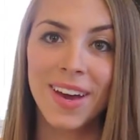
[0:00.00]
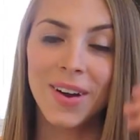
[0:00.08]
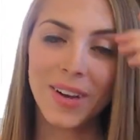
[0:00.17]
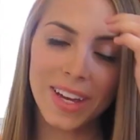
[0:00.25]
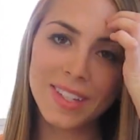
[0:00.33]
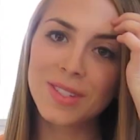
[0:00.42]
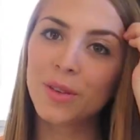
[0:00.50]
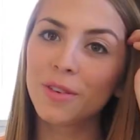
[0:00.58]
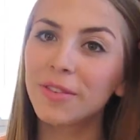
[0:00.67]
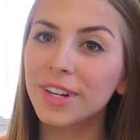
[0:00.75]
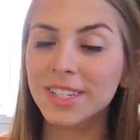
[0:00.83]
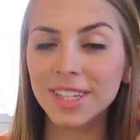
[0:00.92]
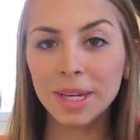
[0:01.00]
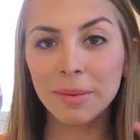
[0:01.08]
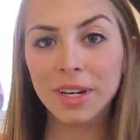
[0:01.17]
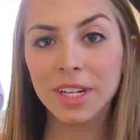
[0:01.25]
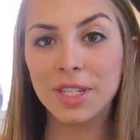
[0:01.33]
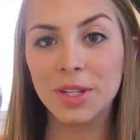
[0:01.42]
Okay, so the first thing I'm
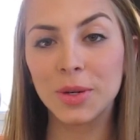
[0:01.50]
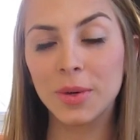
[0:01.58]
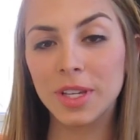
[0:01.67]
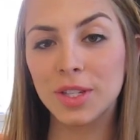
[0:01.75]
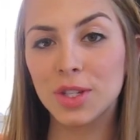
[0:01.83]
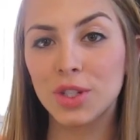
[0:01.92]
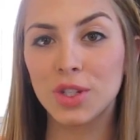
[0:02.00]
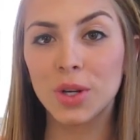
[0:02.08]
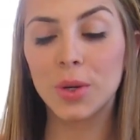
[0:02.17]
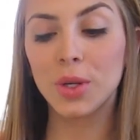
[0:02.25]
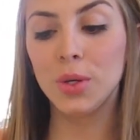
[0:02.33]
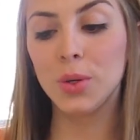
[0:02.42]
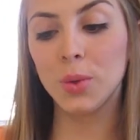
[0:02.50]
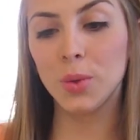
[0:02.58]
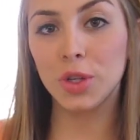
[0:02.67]
going to do is show you